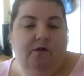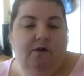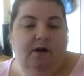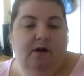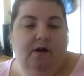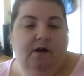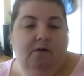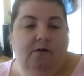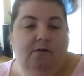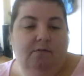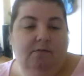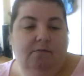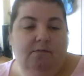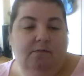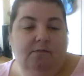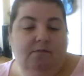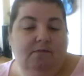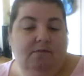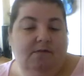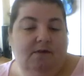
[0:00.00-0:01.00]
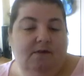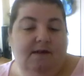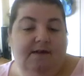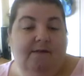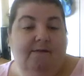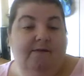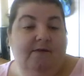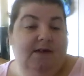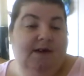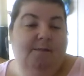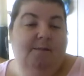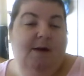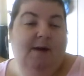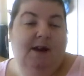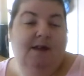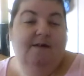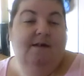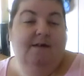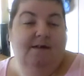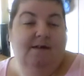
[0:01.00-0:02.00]
short now. 17
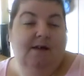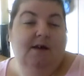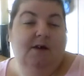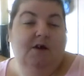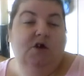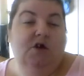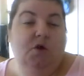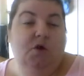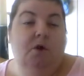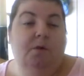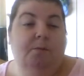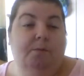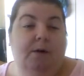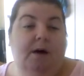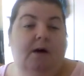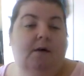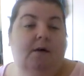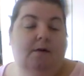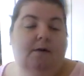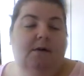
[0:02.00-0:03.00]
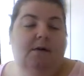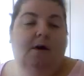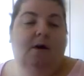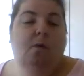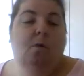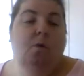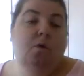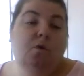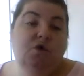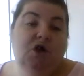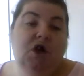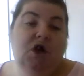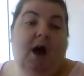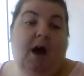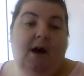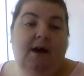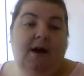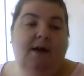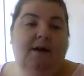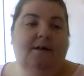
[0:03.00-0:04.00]
minutes isn't really short, but we'll
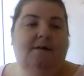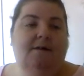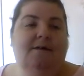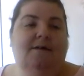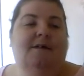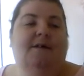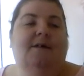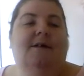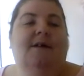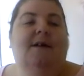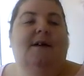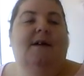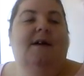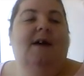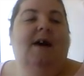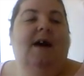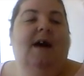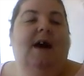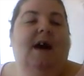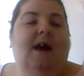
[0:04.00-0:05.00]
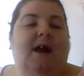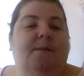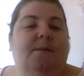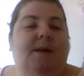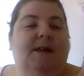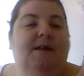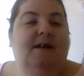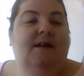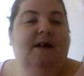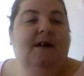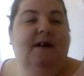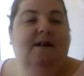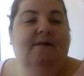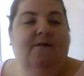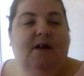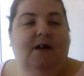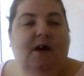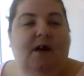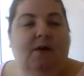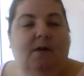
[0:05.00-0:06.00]
try. Anyway, take care
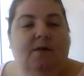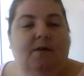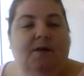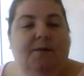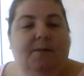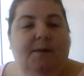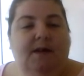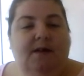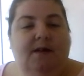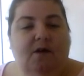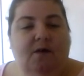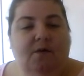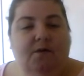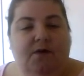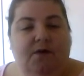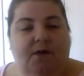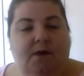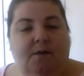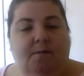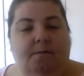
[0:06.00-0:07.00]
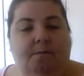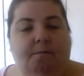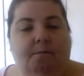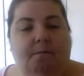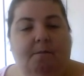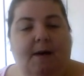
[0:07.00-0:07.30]
for now, and I'll speak to you all soon.